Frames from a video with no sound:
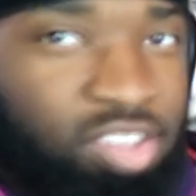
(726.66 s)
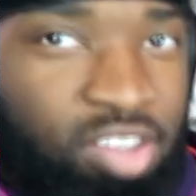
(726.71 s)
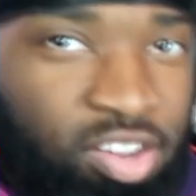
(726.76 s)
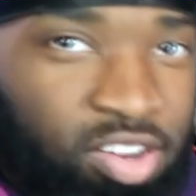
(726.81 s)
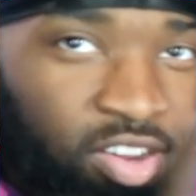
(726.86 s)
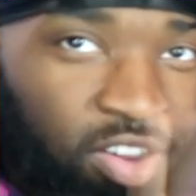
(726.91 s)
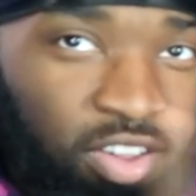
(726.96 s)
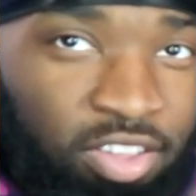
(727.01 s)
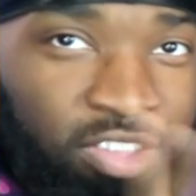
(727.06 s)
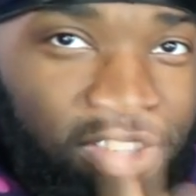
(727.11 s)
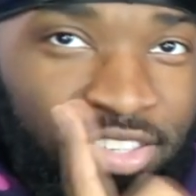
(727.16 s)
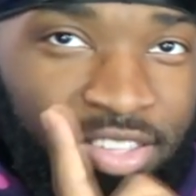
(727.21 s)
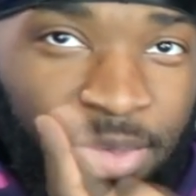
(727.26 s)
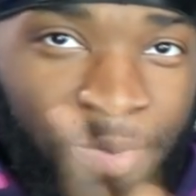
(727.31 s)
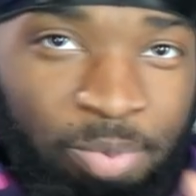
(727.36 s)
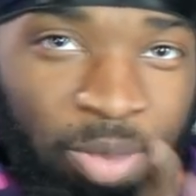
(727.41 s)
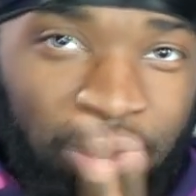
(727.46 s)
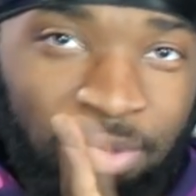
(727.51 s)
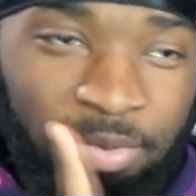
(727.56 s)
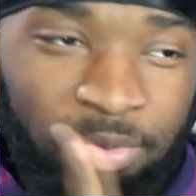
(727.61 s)
this girl is
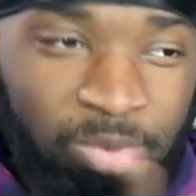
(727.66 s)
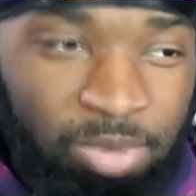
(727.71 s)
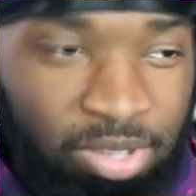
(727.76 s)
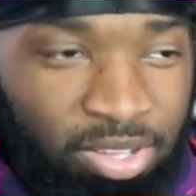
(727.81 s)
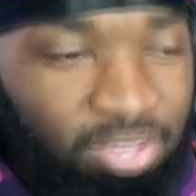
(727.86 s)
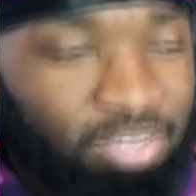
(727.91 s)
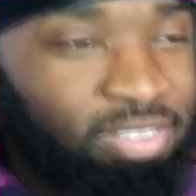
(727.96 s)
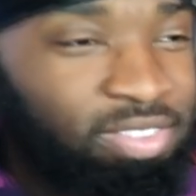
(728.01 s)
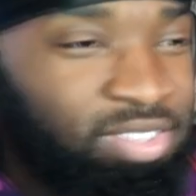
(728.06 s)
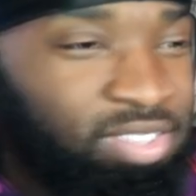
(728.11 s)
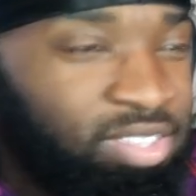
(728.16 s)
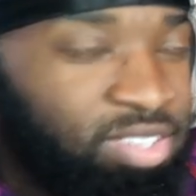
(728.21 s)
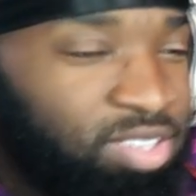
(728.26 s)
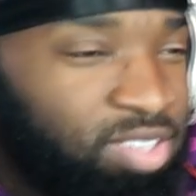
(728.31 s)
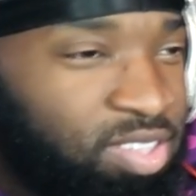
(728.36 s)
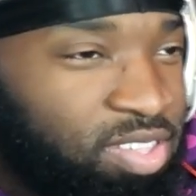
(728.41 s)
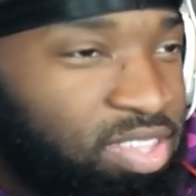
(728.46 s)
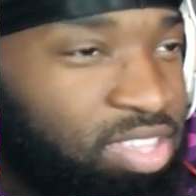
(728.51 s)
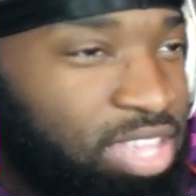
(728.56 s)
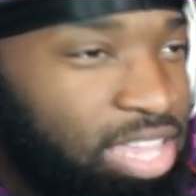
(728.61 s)
a bum on me.
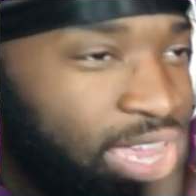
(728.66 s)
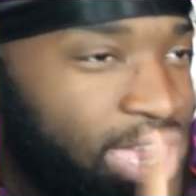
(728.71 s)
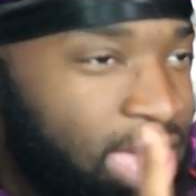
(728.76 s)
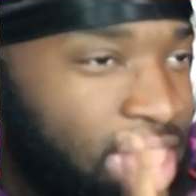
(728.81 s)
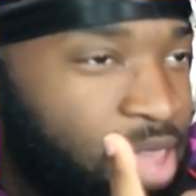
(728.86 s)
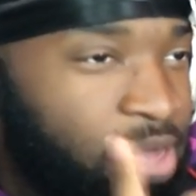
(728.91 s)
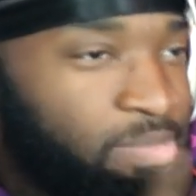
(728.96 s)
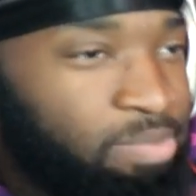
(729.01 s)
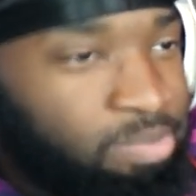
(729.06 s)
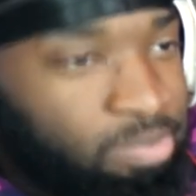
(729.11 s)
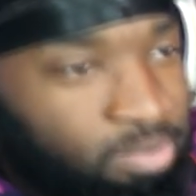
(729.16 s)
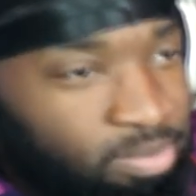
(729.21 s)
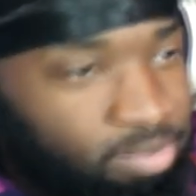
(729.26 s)
He's a cat.